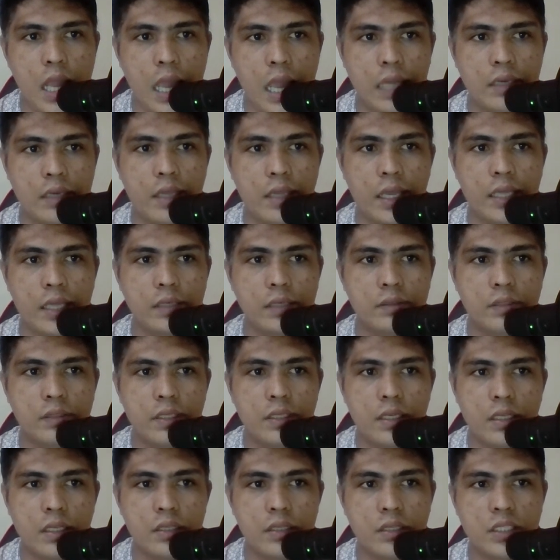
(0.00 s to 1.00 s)
and then
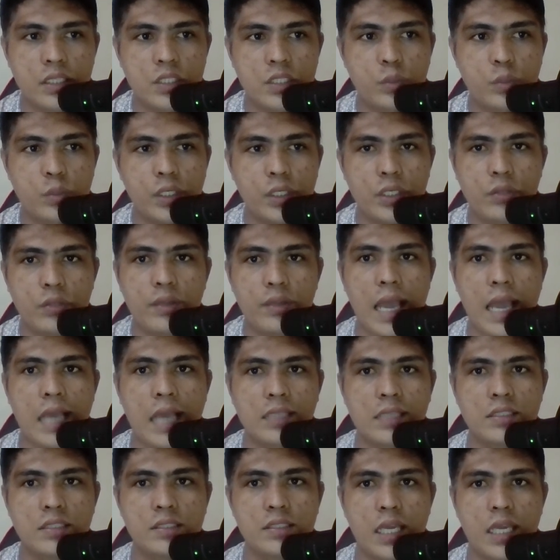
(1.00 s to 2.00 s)
this is where you get
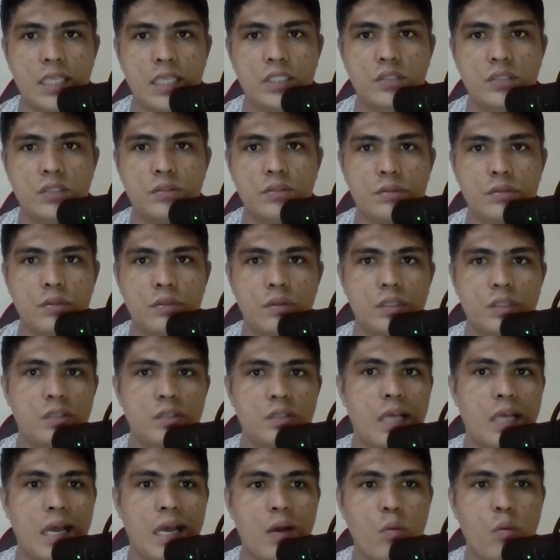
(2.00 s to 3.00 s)
access guys to
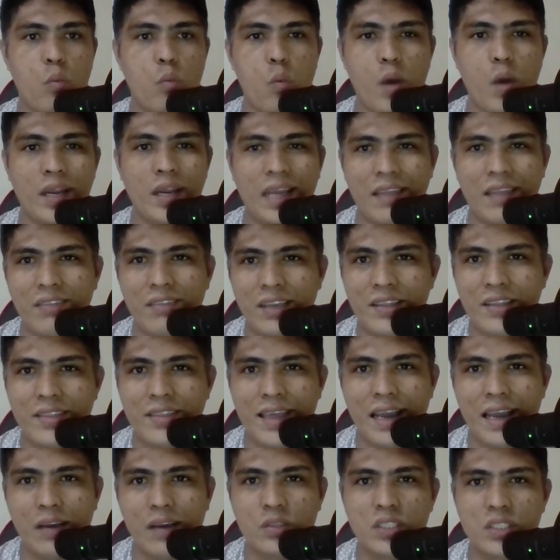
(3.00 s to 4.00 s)
that
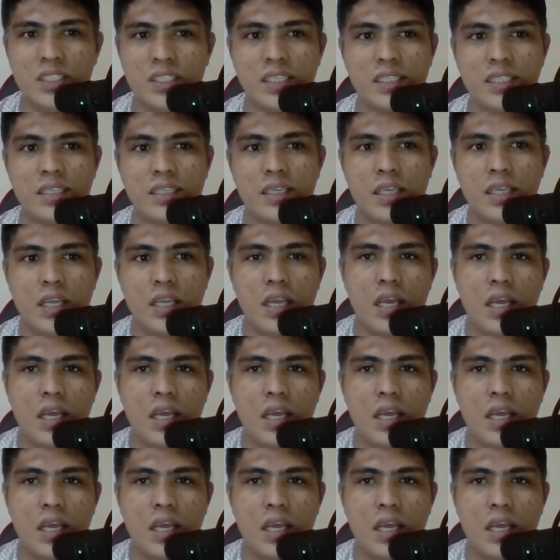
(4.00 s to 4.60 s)
100,000